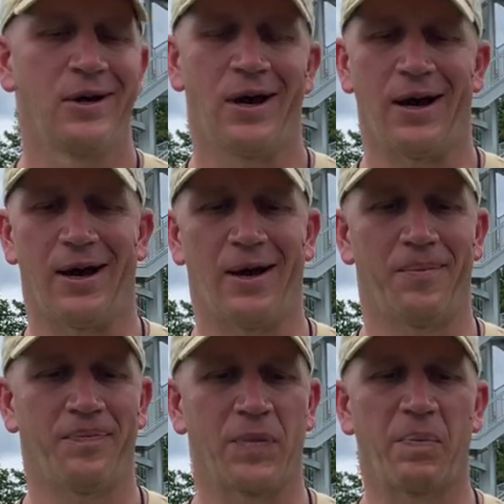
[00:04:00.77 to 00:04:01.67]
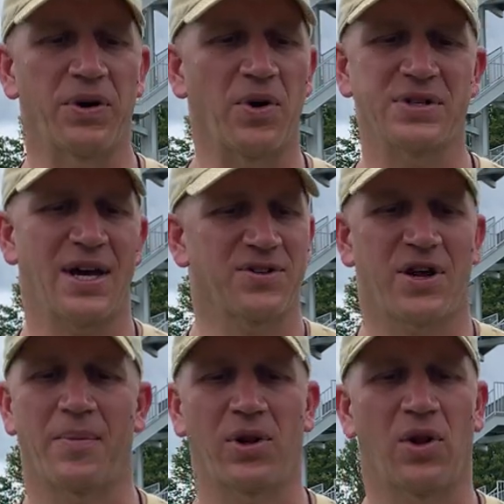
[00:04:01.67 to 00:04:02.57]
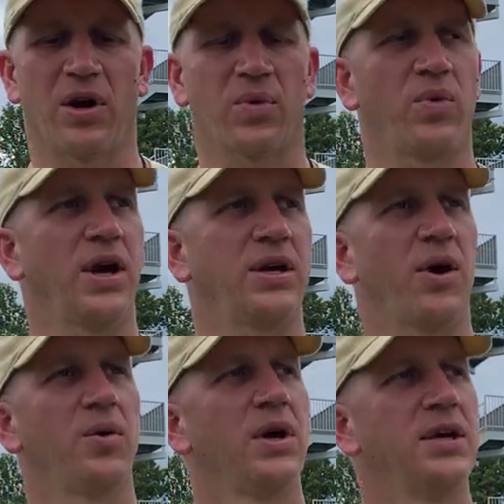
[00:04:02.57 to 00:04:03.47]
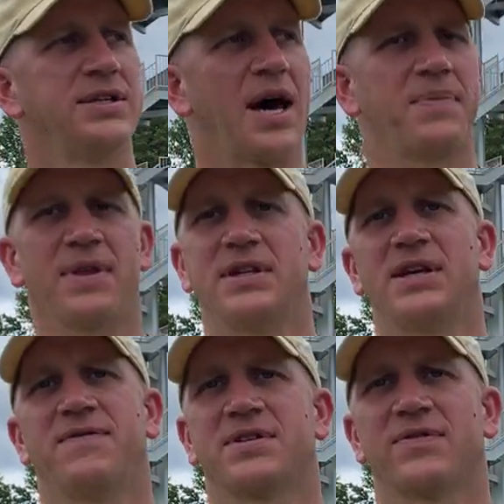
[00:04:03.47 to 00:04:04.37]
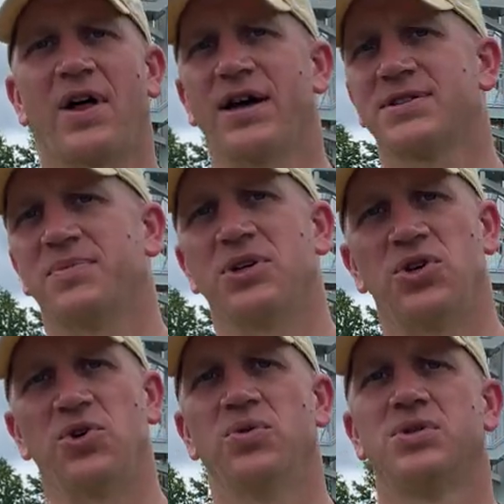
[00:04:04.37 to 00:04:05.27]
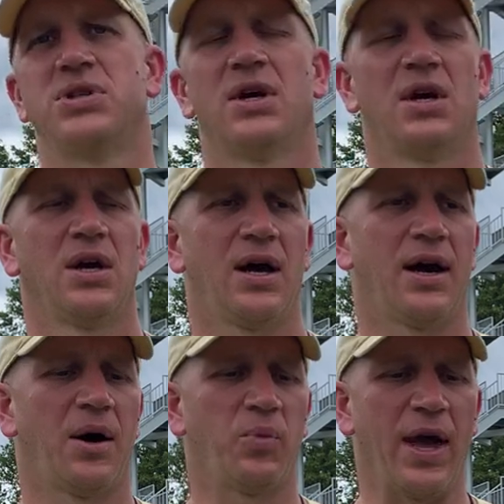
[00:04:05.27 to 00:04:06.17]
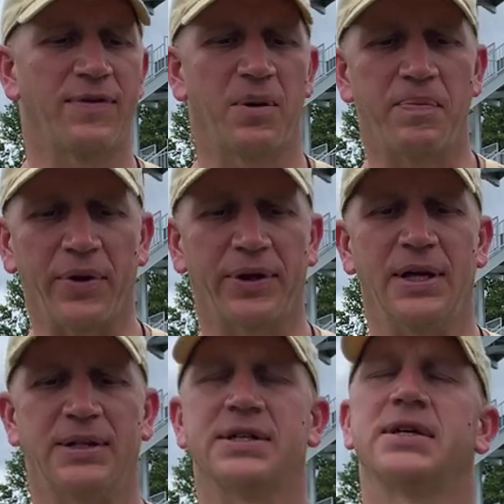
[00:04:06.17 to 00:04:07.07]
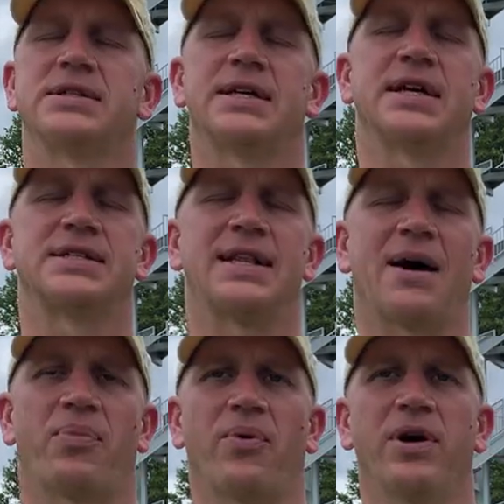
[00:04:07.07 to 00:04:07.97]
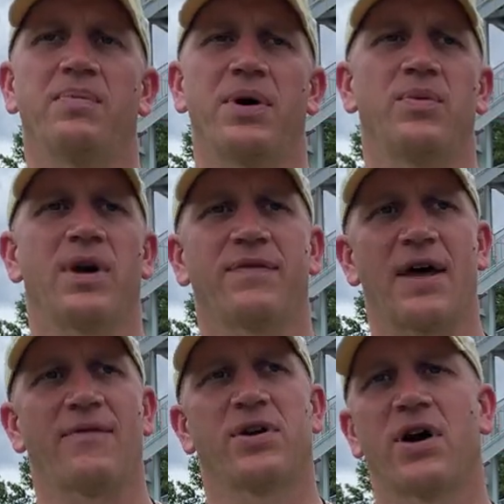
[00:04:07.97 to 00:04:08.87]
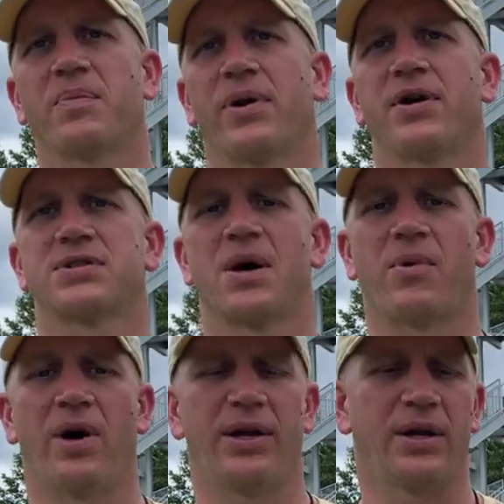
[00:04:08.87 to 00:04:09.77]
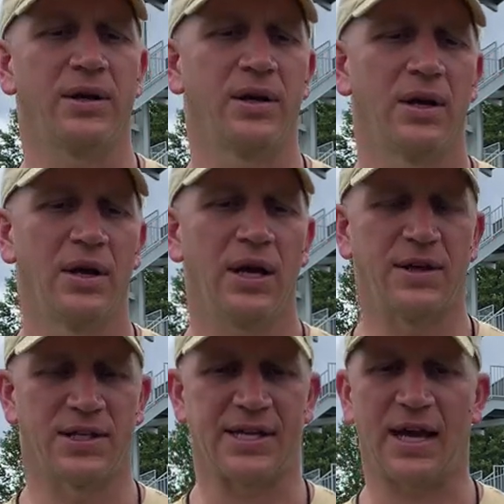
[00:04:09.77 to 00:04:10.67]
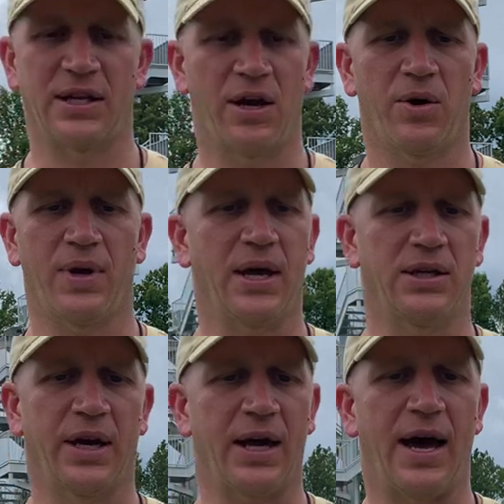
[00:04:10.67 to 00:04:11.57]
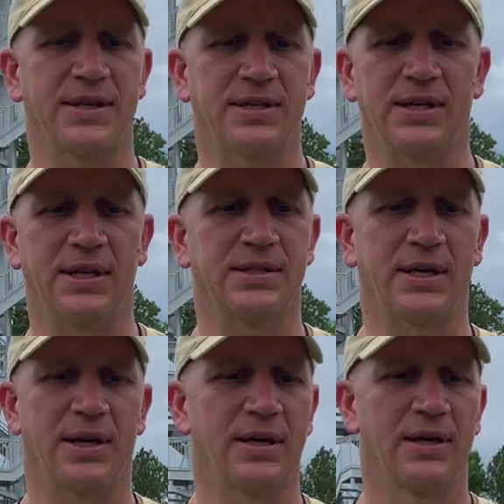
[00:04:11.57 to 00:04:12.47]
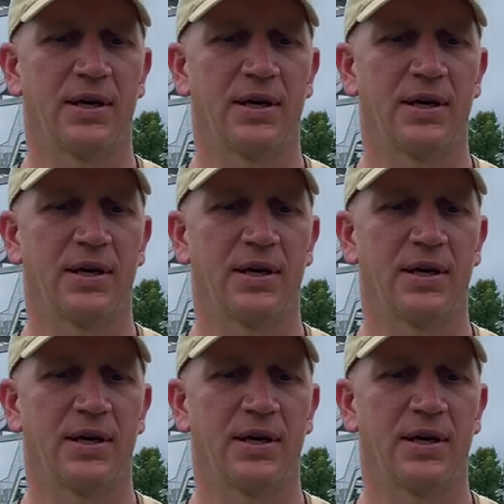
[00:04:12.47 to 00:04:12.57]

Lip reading: But those guys are coming along. You know, depth in the defensive line is going to be huge. We have the ability to get to that point, but we have to have our young players come on. And in the secondary, we got young guys that need to,